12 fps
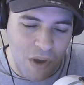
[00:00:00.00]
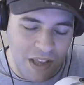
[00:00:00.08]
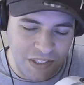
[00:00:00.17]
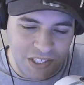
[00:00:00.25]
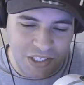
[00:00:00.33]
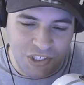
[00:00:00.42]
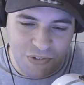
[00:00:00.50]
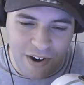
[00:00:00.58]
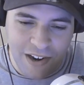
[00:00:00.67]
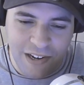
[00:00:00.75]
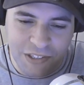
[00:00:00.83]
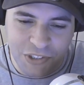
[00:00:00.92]
has this
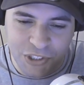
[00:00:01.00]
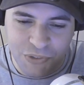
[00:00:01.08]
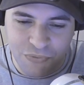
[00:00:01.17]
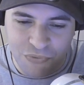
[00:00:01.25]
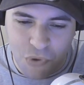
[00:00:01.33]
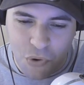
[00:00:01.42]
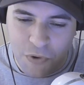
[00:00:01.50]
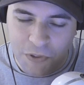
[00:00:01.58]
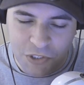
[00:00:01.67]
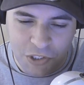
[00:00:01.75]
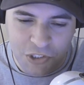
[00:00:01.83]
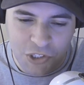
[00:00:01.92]
trailer just
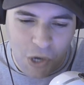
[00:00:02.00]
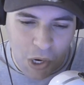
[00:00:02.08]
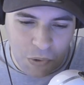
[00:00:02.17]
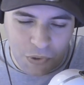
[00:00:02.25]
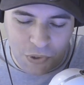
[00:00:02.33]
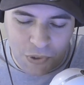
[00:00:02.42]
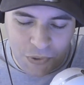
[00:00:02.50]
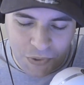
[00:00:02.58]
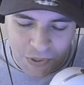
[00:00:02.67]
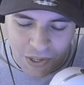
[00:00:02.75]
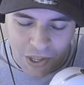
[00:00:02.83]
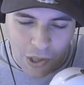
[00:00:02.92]
ruined your
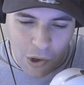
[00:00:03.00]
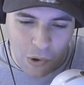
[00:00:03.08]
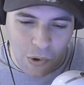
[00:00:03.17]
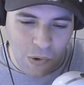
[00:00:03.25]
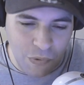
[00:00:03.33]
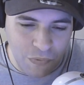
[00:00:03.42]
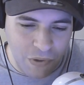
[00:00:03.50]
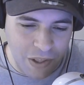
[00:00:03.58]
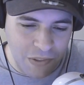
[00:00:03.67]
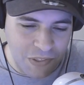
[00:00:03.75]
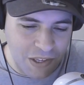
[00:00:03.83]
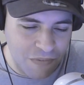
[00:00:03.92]
childhood of